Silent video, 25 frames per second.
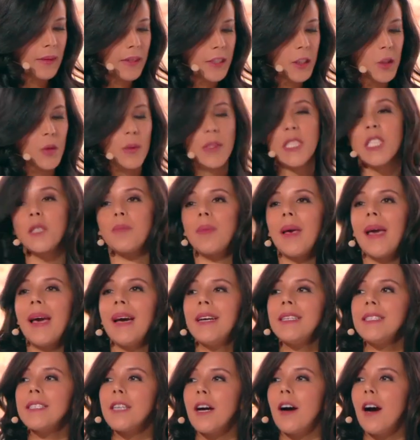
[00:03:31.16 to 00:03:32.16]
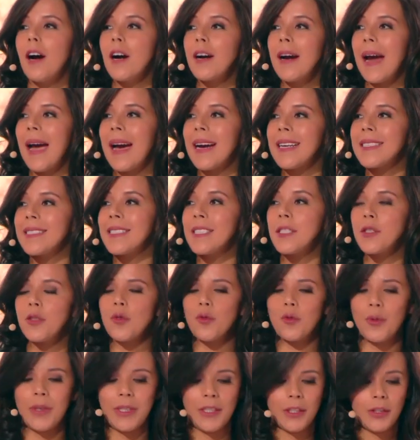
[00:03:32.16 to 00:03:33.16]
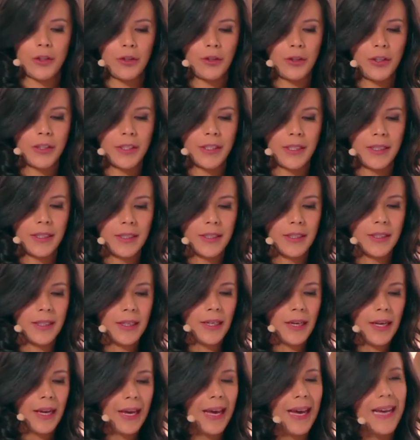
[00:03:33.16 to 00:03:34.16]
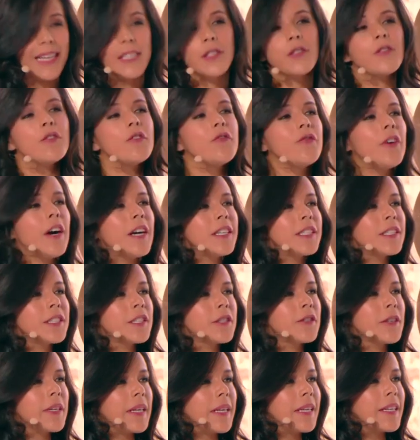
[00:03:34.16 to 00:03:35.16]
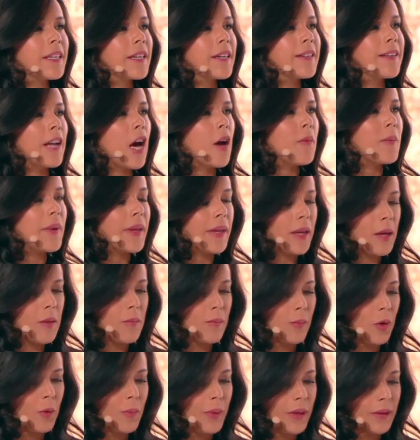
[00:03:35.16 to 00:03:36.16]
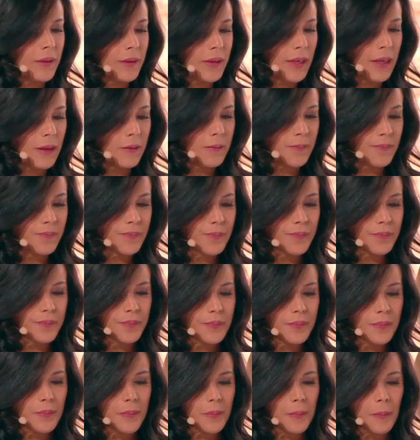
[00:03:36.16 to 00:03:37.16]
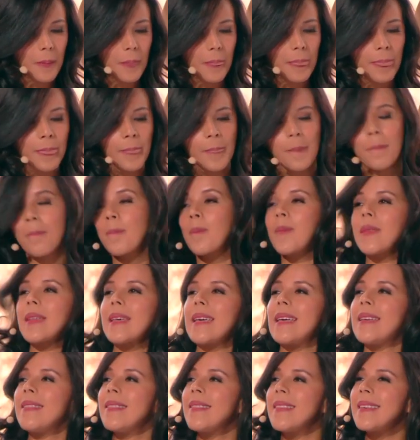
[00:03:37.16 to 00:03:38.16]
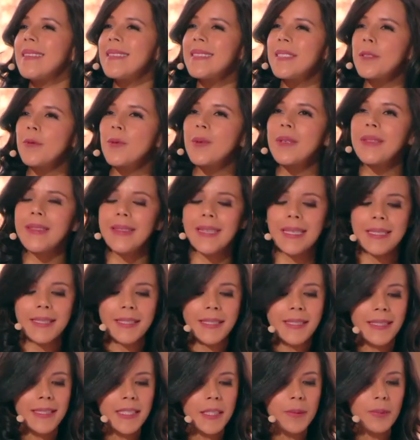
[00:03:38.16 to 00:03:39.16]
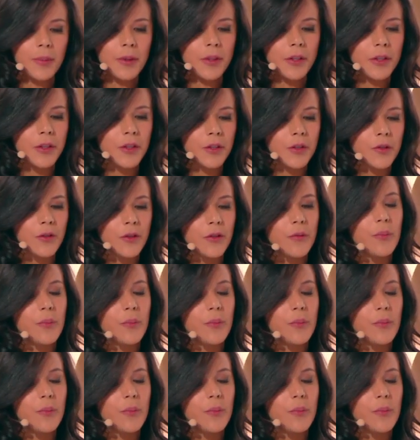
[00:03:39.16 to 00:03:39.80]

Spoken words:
to expand our access to resources, and to foster economic mobility. In this relentless pursuit